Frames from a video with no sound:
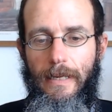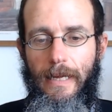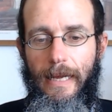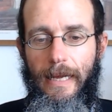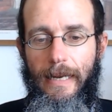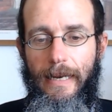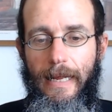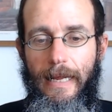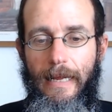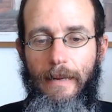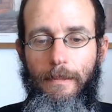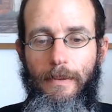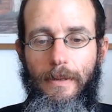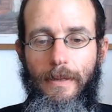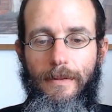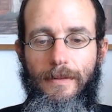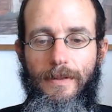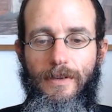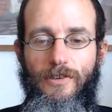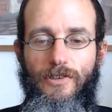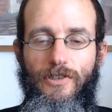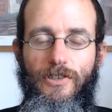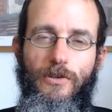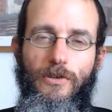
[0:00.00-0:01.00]
enable
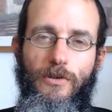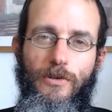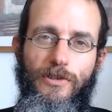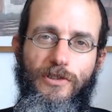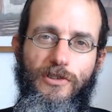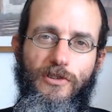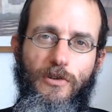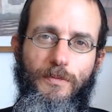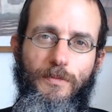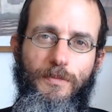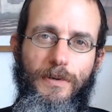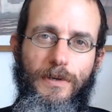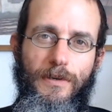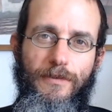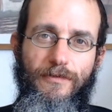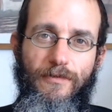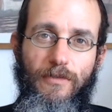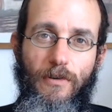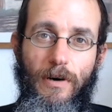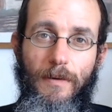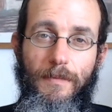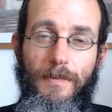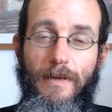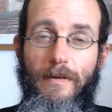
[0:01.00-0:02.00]
the Jews to
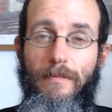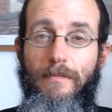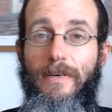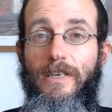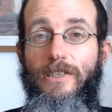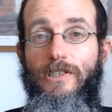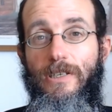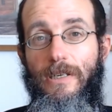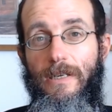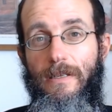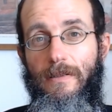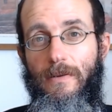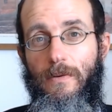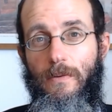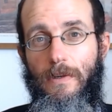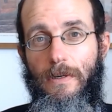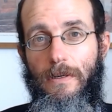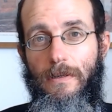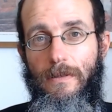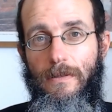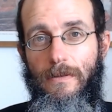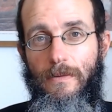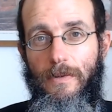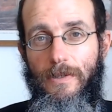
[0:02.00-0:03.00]
perform their mission in the world,